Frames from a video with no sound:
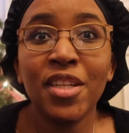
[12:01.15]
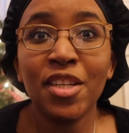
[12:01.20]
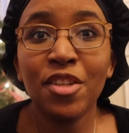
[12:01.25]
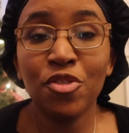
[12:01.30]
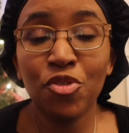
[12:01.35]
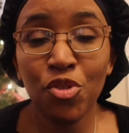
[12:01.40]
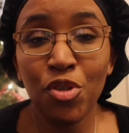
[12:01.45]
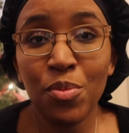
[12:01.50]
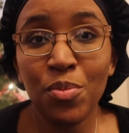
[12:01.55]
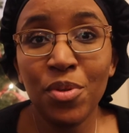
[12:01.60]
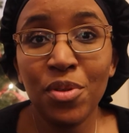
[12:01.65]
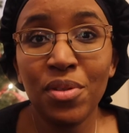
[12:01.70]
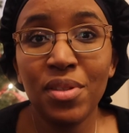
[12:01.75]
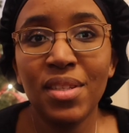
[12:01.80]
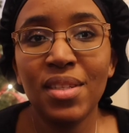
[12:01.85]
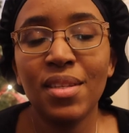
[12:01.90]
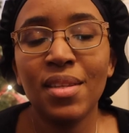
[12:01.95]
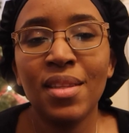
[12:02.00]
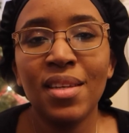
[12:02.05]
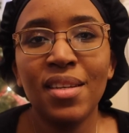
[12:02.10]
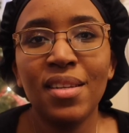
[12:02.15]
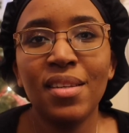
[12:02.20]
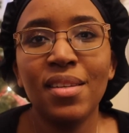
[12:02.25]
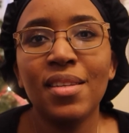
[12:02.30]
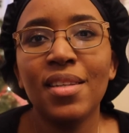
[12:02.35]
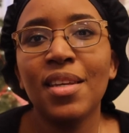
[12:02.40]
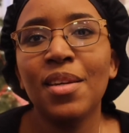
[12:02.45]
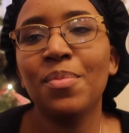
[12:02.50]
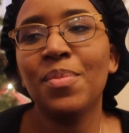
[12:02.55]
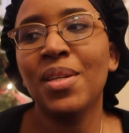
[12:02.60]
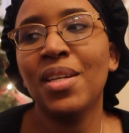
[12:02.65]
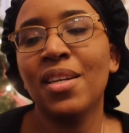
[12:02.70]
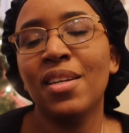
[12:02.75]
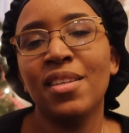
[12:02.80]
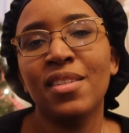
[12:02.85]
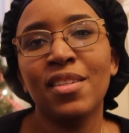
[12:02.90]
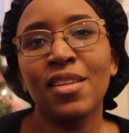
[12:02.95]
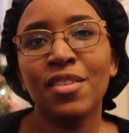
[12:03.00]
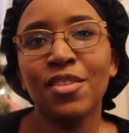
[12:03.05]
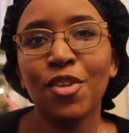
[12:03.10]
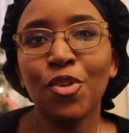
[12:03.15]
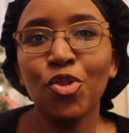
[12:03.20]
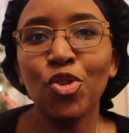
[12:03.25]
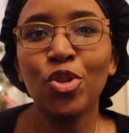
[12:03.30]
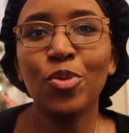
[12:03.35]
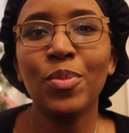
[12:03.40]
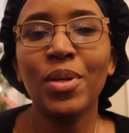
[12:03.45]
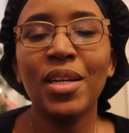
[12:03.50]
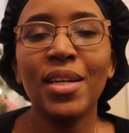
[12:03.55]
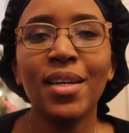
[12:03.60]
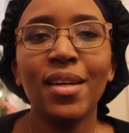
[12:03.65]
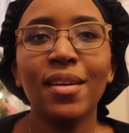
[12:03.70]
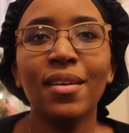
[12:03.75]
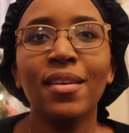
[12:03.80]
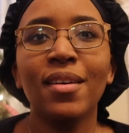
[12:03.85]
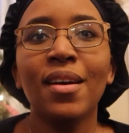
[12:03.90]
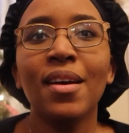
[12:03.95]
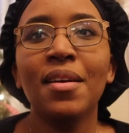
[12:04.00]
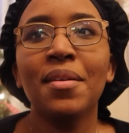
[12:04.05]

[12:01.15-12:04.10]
contributes to this because on social media